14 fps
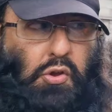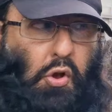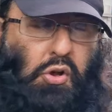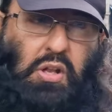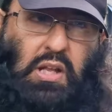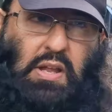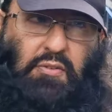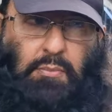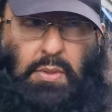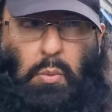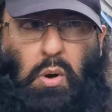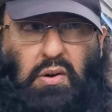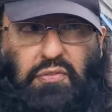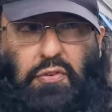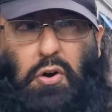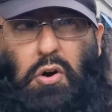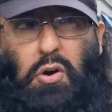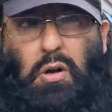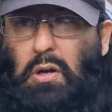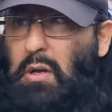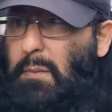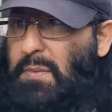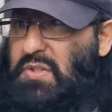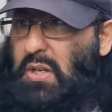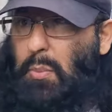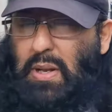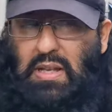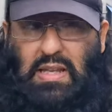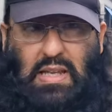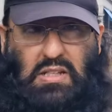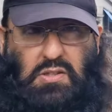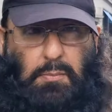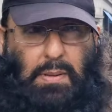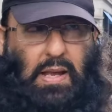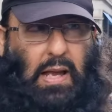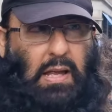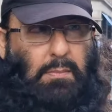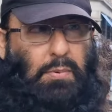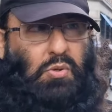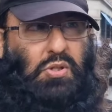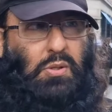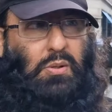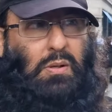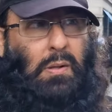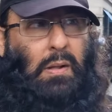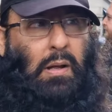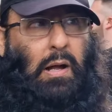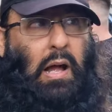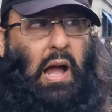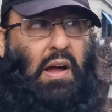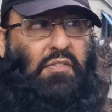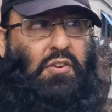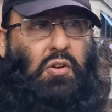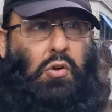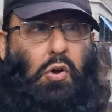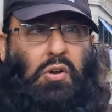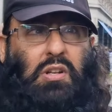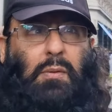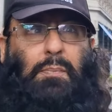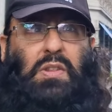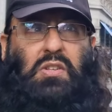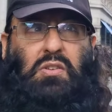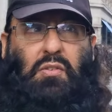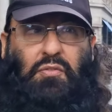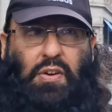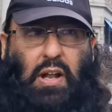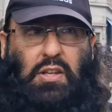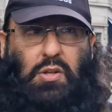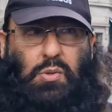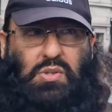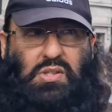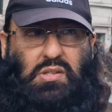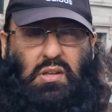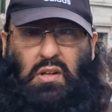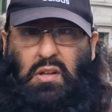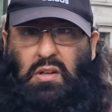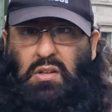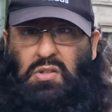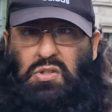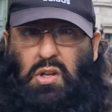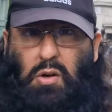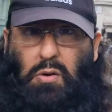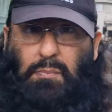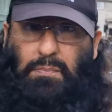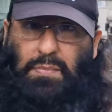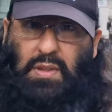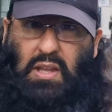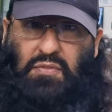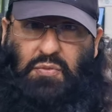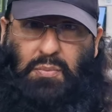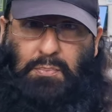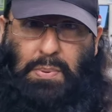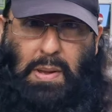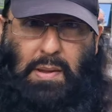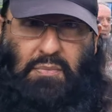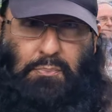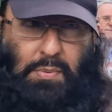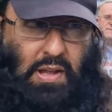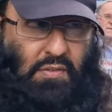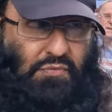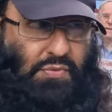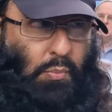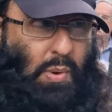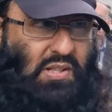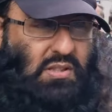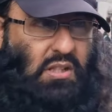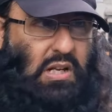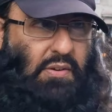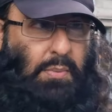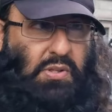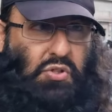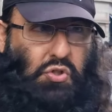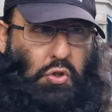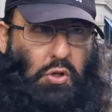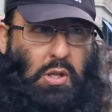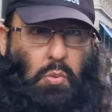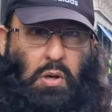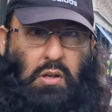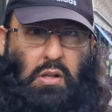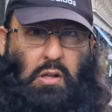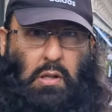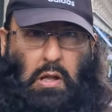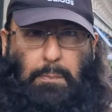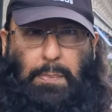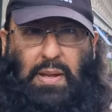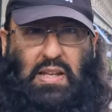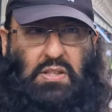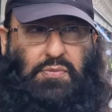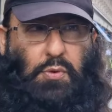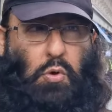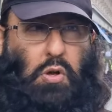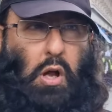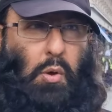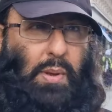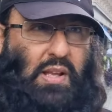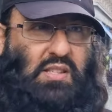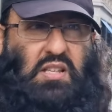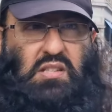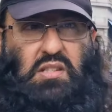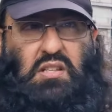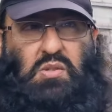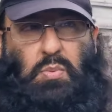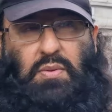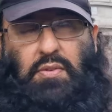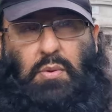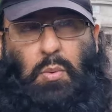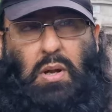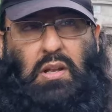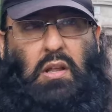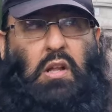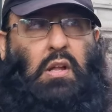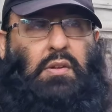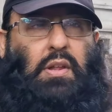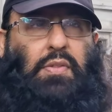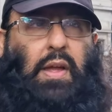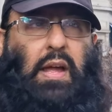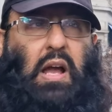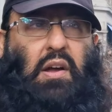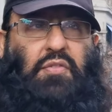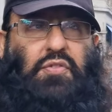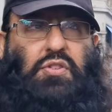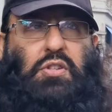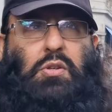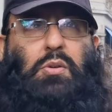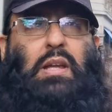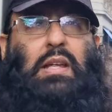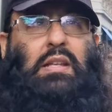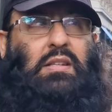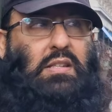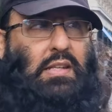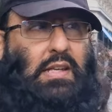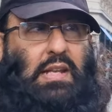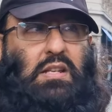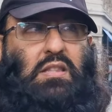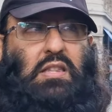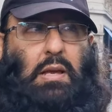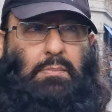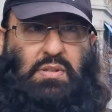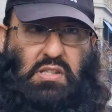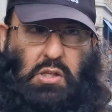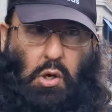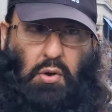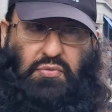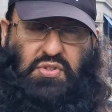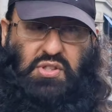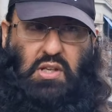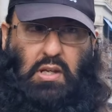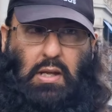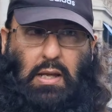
you're going to give him the what for. So we need to be able to have good values. So if, if, if, the Western governments truly want a peaceful coexistence with everyone, then they have to indeed themselves